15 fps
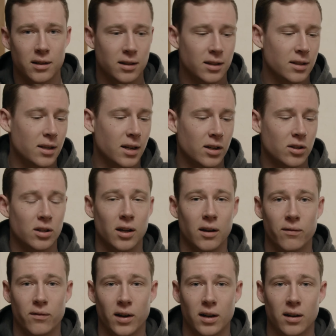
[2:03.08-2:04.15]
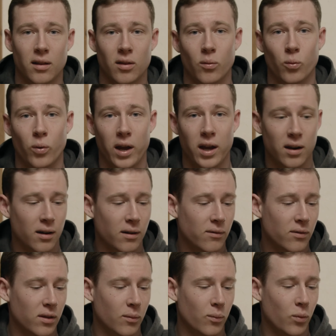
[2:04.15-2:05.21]
it doesn't actually affect the weight
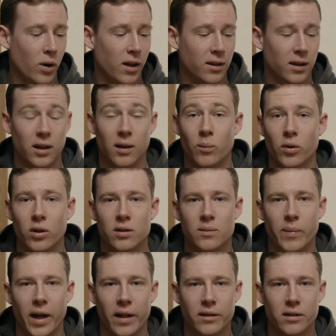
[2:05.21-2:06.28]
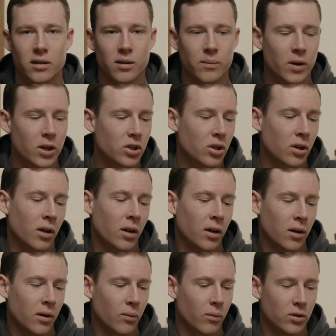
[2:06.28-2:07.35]
of the way the gimbal is balanced too much,
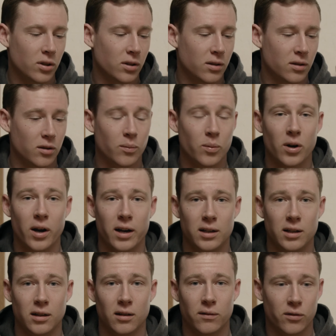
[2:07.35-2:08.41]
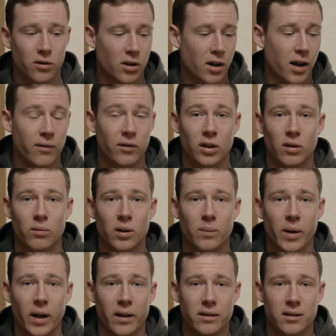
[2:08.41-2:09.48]
which is super ideal for not having to
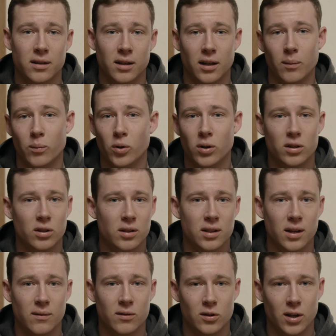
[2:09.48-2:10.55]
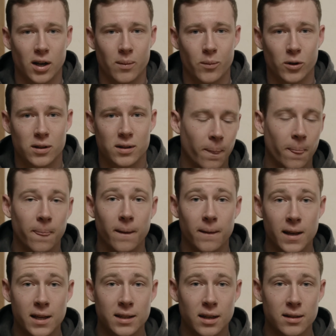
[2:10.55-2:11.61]
rebalance the gimbal and just saves you time on set. The
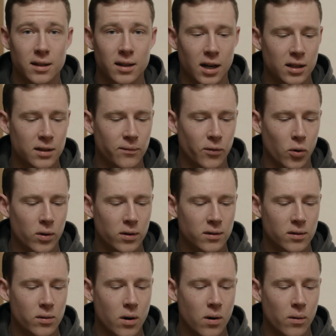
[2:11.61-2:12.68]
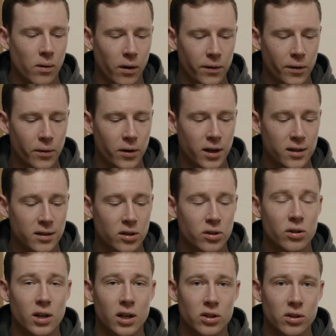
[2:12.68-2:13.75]
lens has a nice focus throw, although it is a
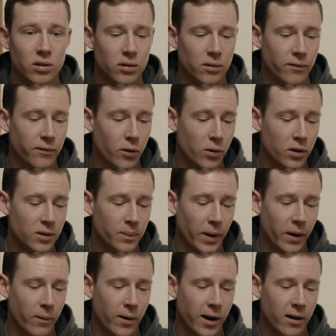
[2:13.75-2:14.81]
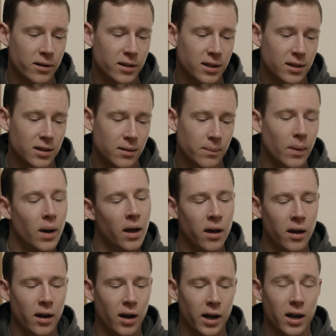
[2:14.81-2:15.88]
traditional focus by wire system.
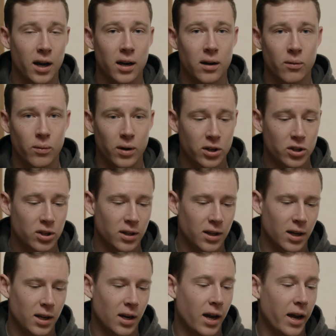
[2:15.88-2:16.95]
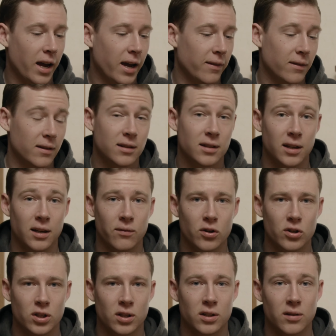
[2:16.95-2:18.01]
I kind of wish that I had the Cine
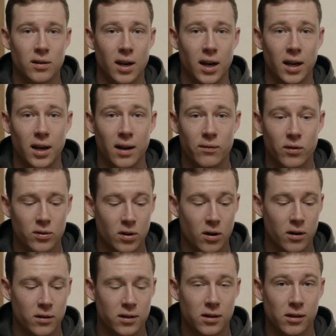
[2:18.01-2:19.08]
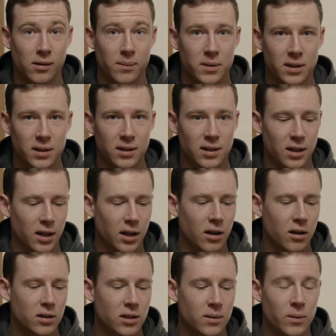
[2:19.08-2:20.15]
version so that I could have those hard stops in Cine
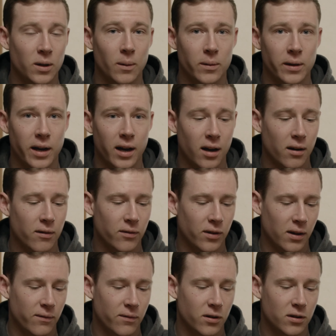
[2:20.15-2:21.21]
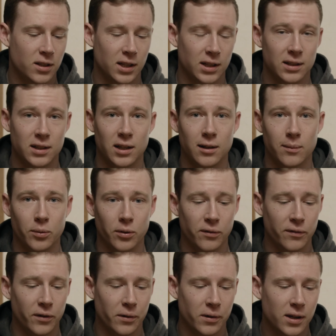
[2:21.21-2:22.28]
gears to be able to have a first AC to pull
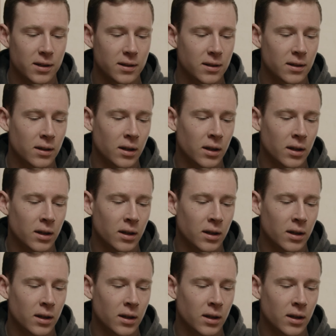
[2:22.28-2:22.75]
focus.